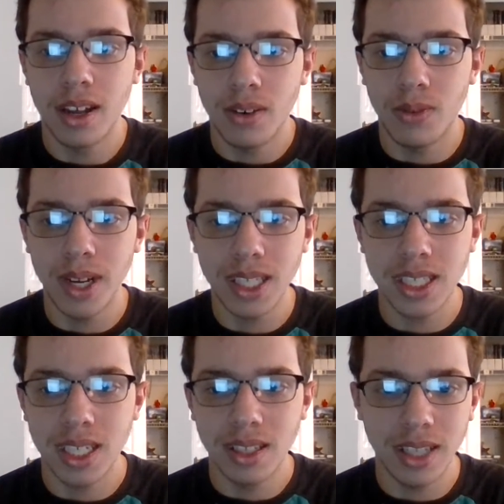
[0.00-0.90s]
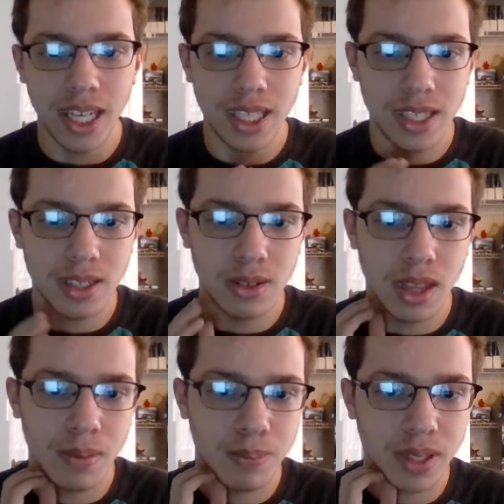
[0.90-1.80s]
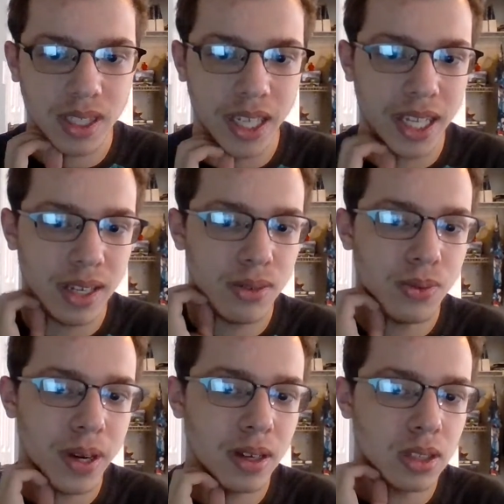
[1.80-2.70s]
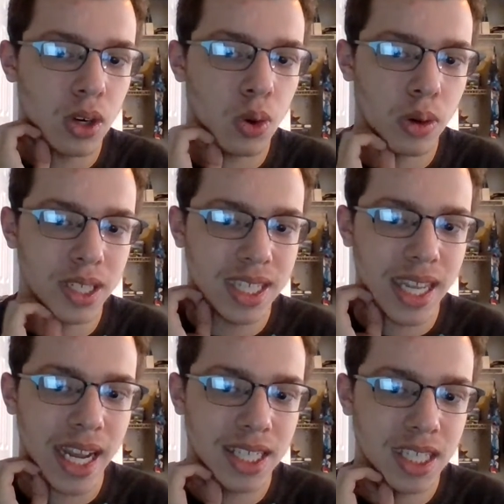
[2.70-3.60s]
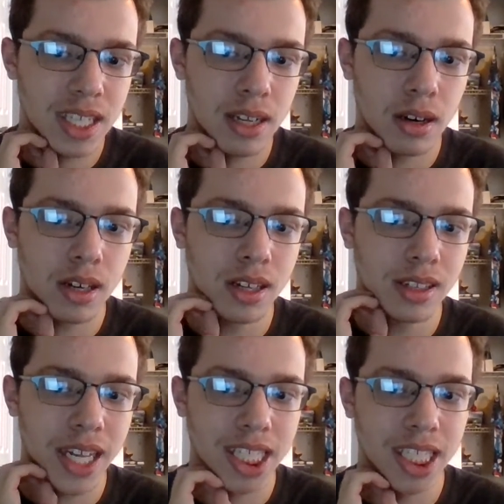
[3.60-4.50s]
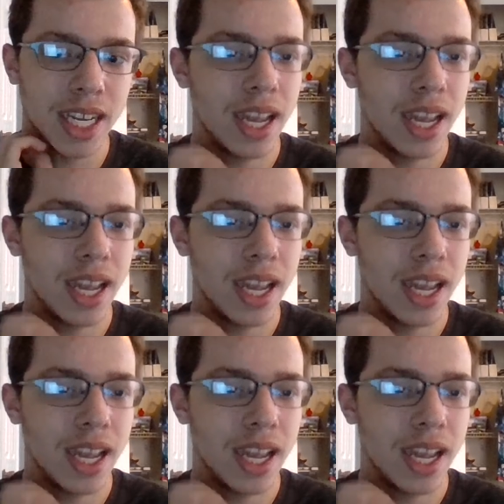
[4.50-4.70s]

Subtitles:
Which leads to the planet where the Horde stashed their collection.